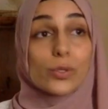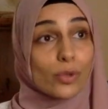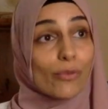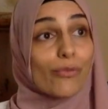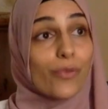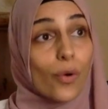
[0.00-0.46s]
who's
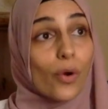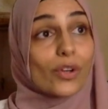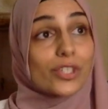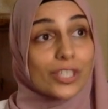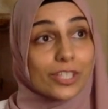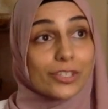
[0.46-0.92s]
got
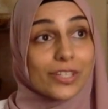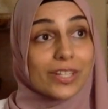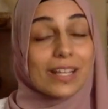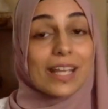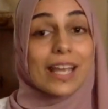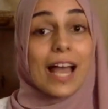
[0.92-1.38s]
4
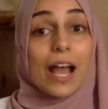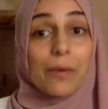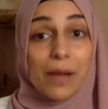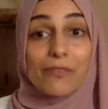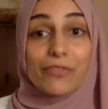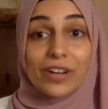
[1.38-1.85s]
children.
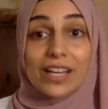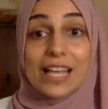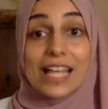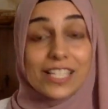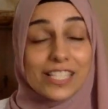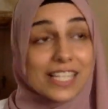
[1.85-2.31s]
However,
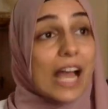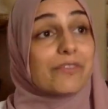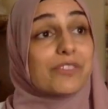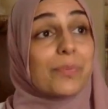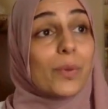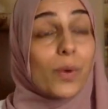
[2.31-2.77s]
it doesn't
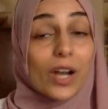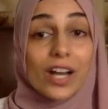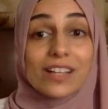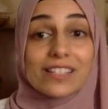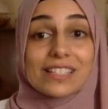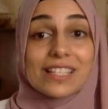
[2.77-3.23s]
have to be
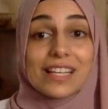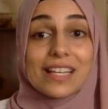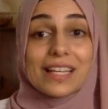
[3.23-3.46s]
worse.